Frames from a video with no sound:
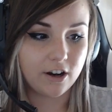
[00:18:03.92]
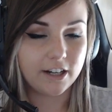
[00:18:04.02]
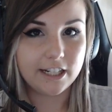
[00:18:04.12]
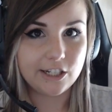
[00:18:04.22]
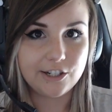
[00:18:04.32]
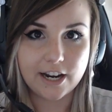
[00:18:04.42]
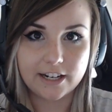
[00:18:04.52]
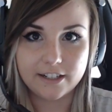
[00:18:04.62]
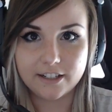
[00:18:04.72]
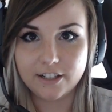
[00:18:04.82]
and you
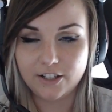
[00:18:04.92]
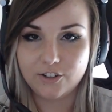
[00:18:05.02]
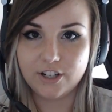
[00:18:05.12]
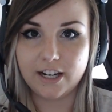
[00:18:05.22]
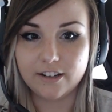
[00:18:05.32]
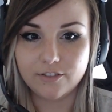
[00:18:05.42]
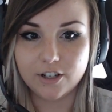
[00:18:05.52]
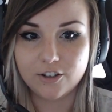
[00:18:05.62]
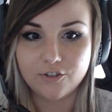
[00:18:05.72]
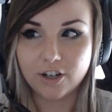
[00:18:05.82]
check if
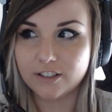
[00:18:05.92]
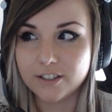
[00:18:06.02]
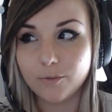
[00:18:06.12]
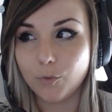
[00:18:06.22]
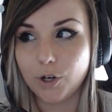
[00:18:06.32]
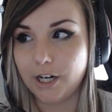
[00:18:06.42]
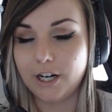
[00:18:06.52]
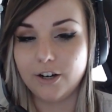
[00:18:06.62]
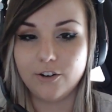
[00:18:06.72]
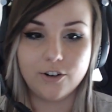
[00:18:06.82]
there are drugs
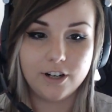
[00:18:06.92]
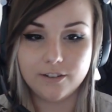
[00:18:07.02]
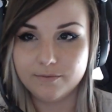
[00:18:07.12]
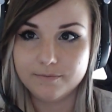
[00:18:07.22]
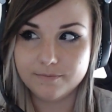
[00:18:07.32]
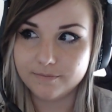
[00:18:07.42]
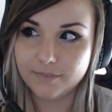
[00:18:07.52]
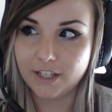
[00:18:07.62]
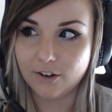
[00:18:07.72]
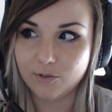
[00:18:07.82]
somewhere or,
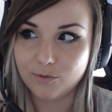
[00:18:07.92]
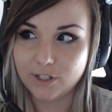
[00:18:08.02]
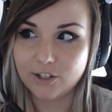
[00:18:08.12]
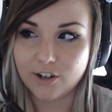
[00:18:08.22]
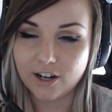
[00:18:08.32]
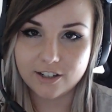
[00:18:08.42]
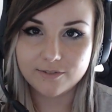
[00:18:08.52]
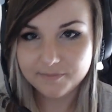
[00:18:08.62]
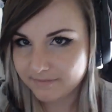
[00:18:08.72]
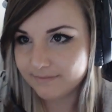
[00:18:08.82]
with your dog.
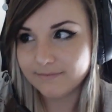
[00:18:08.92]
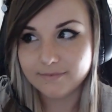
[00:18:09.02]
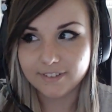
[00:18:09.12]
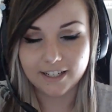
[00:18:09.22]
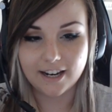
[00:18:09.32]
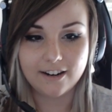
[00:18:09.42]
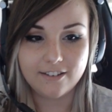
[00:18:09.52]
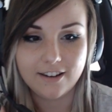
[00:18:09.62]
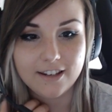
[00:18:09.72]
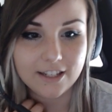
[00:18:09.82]
That kind of
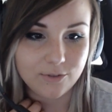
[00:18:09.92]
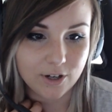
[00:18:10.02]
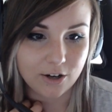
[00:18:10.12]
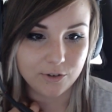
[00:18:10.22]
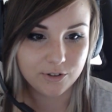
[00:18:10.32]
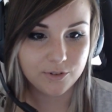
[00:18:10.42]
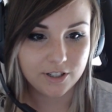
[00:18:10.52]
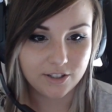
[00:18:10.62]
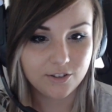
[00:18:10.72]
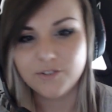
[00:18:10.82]
thing. That's what I always
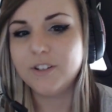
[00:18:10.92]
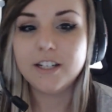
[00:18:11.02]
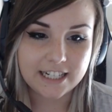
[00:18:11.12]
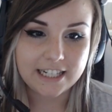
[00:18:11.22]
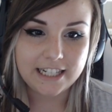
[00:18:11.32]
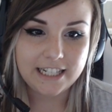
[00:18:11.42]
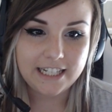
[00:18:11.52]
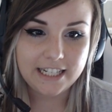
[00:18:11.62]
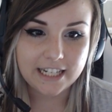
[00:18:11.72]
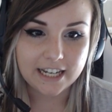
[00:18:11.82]
wanted to do.
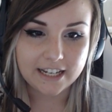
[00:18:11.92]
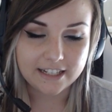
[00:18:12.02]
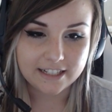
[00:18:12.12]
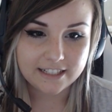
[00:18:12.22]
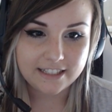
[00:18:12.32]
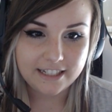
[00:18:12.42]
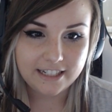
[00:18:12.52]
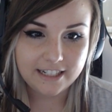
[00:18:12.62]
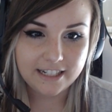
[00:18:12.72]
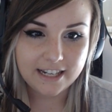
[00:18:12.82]

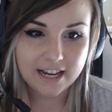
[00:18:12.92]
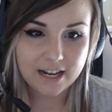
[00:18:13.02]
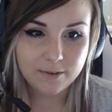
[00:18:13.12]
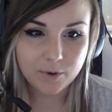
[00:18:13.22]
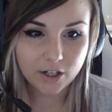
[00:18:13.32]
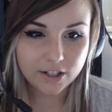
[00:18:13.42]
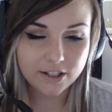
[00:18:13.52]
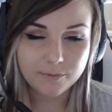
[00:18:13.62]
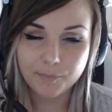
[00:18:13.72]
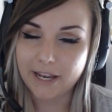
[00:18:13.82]
Xilamok,
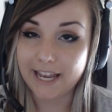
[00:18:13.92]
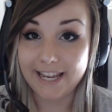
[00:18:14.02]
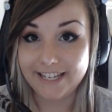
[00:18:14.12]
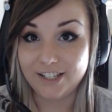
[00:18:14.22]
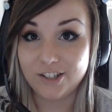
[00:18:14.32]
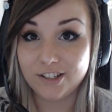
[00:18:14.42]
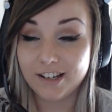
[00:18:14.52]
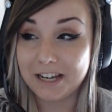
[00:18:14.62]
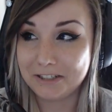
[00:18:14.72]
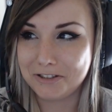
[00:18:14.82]
my age.
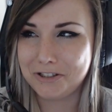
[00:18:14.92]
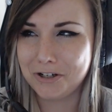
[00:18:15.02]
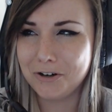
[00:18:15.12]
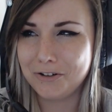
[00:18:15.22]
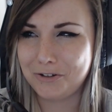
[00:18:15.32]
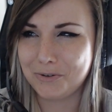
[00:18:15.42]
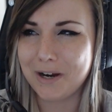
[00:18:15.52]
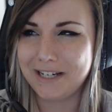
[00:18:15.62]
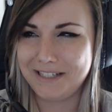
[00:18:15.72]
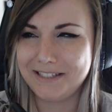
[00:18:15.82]
I just turned
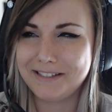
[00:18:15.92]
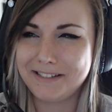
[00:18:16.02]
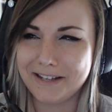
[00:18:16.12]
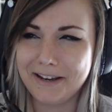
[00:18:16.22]
26.